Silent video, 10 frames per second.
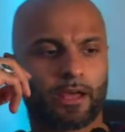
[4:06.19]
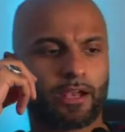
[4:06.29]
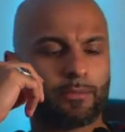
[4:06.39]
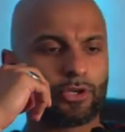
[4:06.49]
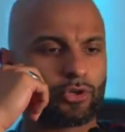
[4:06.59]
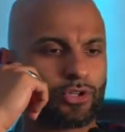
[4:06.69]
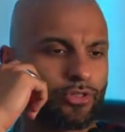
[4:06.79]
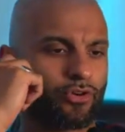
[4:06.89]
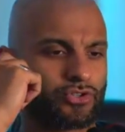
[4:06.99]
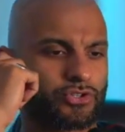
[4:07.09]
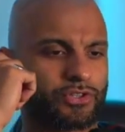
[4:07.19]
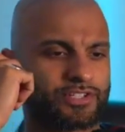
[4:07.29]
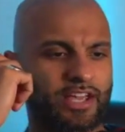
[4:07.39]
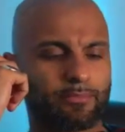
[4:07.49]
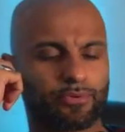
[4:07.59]
Let me know your thoughts on the
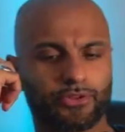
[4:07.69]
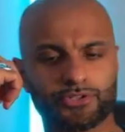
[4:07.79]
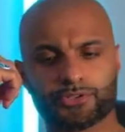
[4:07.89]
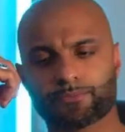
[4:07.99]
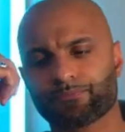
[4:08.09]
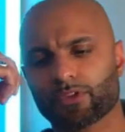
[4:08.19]
Tate brothers.